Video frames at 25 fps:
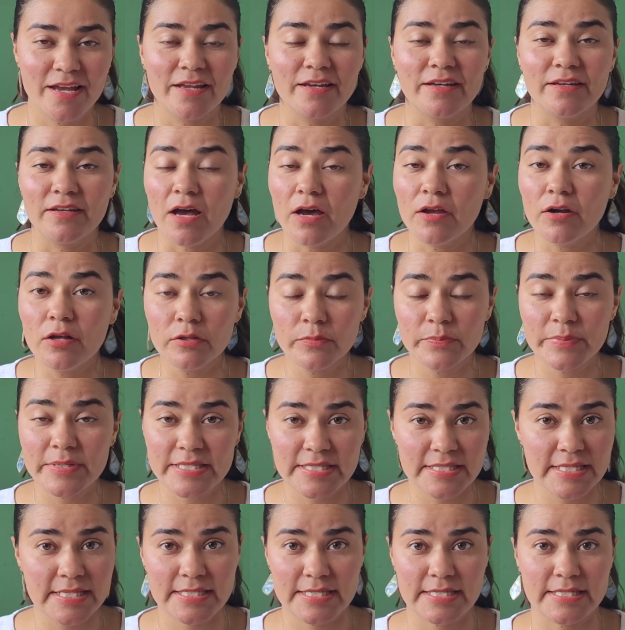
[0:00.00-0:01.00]
Not all
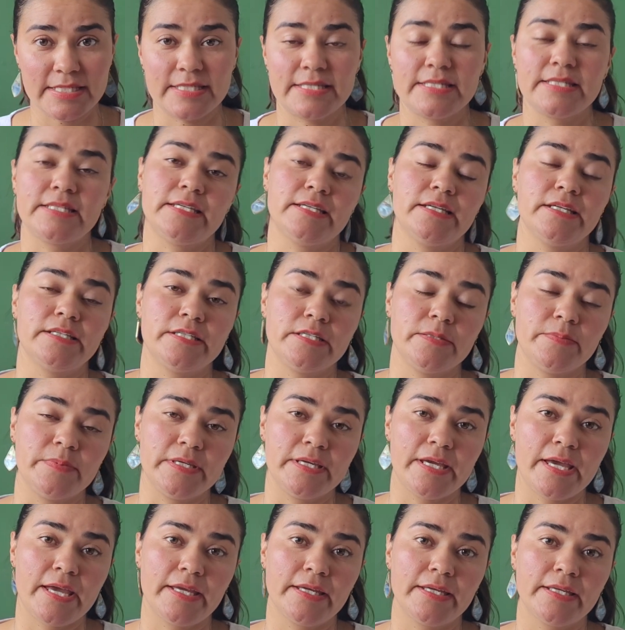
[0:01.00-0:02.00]
businesses need a
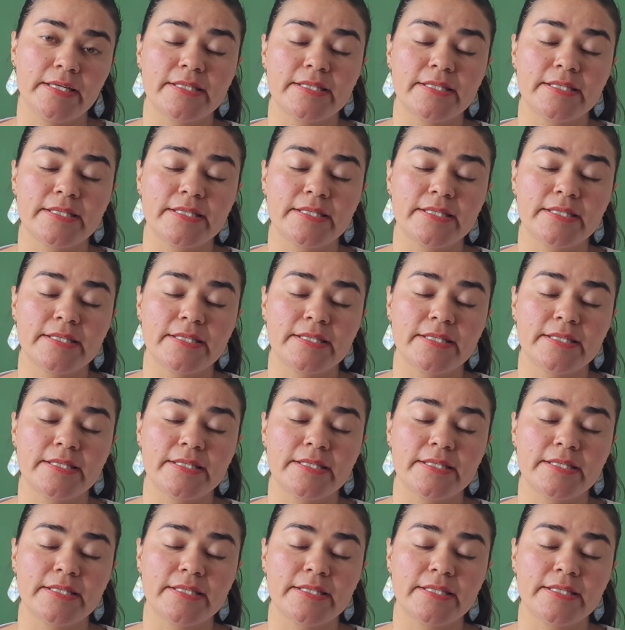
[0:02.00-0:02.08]
DBA.